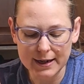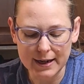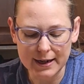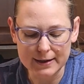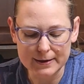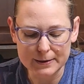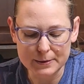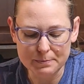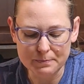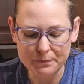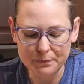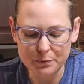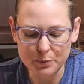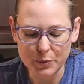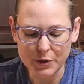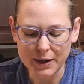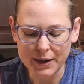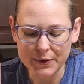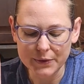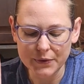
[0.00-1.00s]

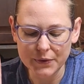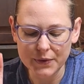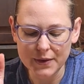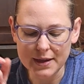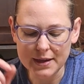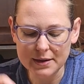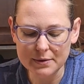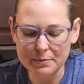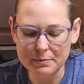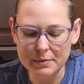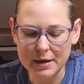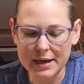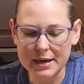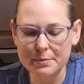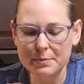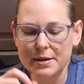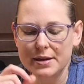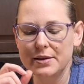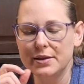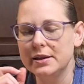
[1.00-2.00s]
But I think
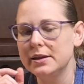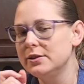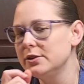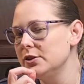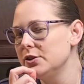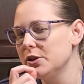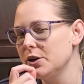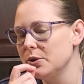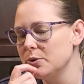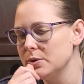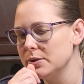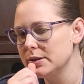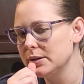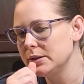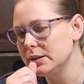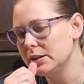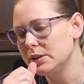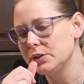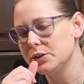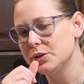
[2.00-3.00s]
maybe the dough is a
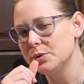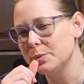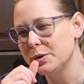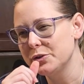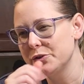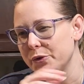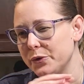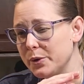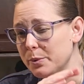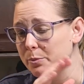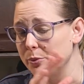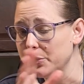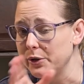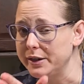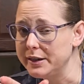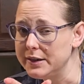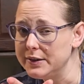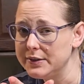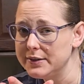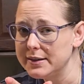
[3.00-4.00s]
little too much on the
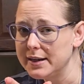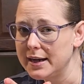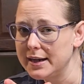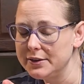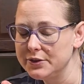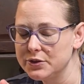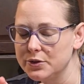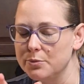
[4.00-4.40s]
bready side.